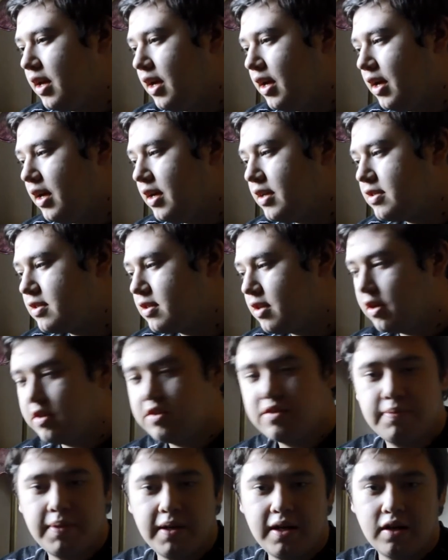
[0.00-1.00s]
it's going
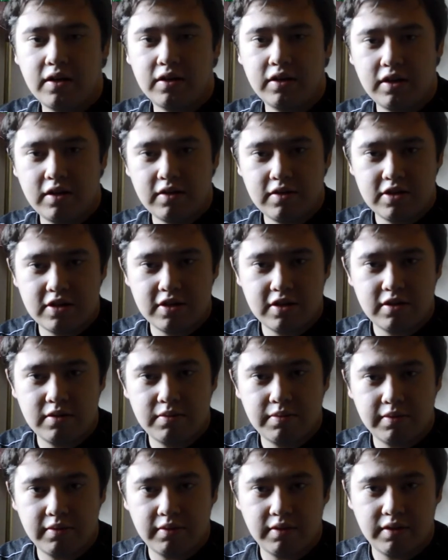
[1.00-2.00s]
to be on YouTube
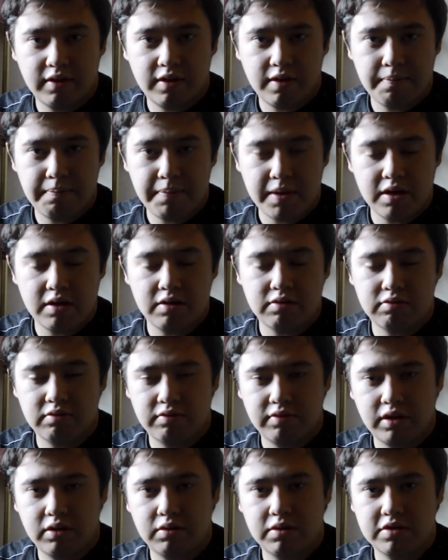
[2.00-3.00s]
build
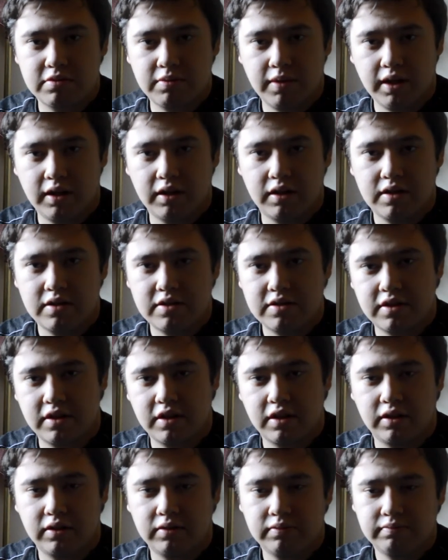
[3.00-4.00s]
review as well.
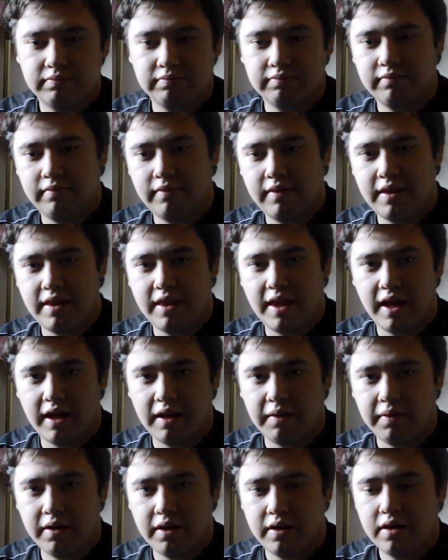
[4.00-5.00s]
So there
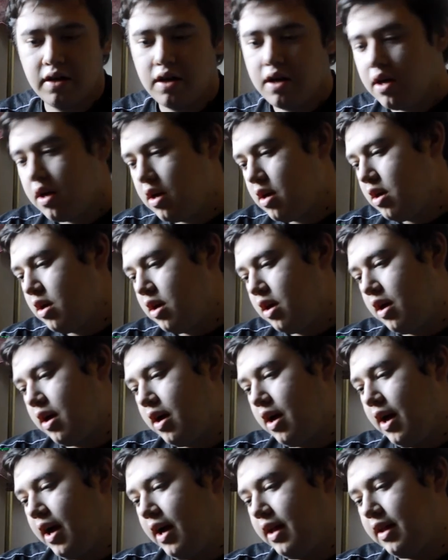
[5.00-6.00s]
you are.
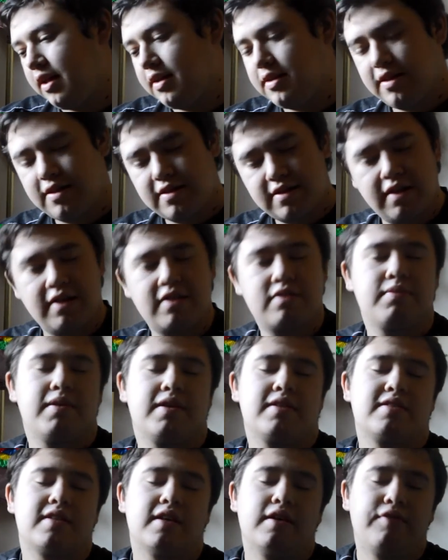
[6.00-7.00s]
And I did say to
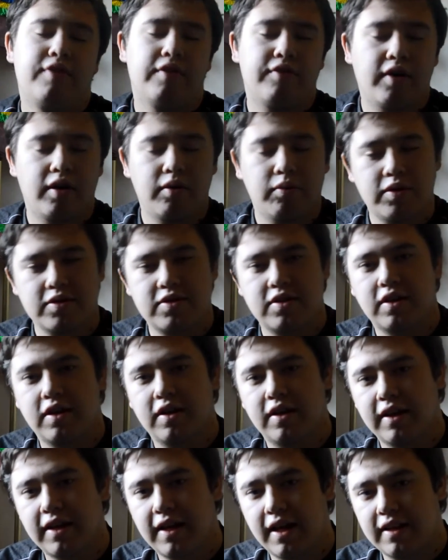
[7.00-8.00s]
myself, if I wasn't
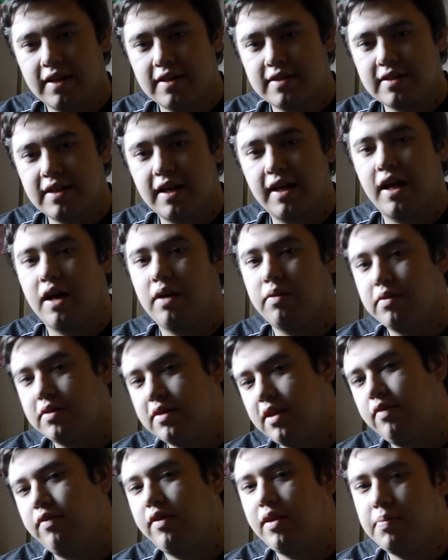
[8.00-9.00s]
going to get this kit, I would
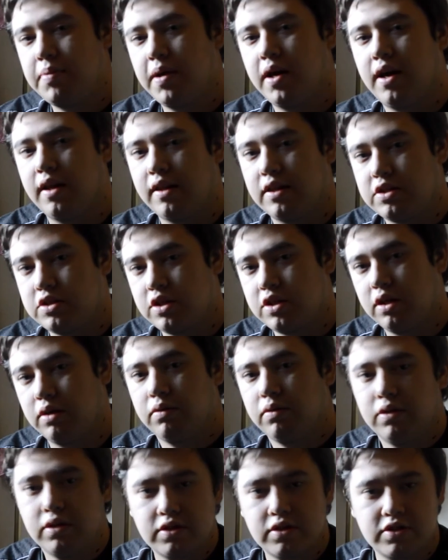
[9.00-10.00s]
definitely buy it at the show.
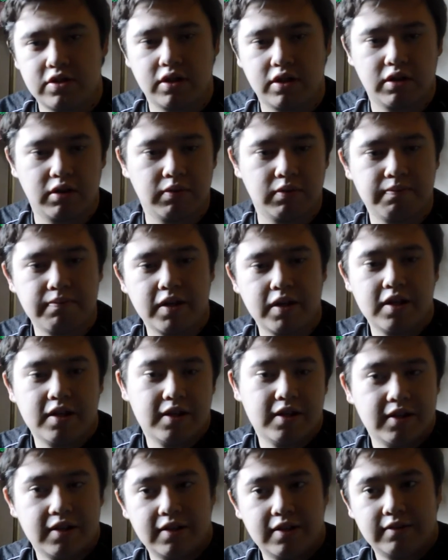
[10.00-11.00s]
So
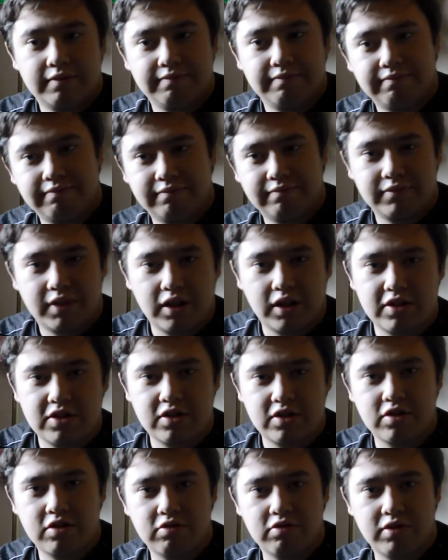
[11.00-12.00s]
I
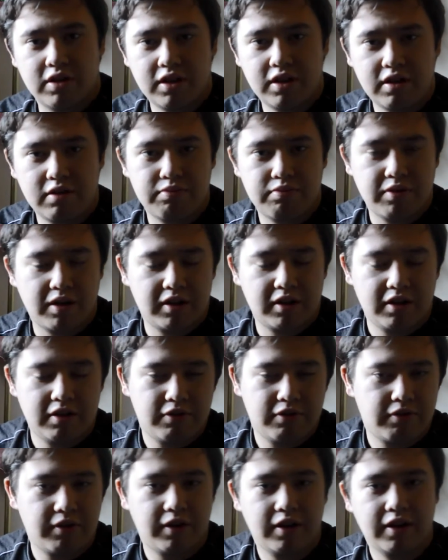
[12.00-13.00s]
don't know, really, brand new
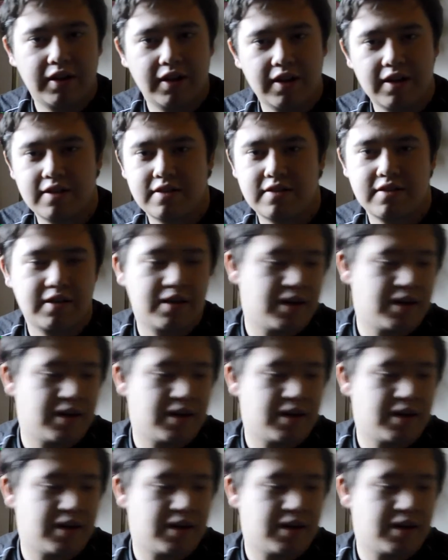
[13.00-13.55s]
free kit,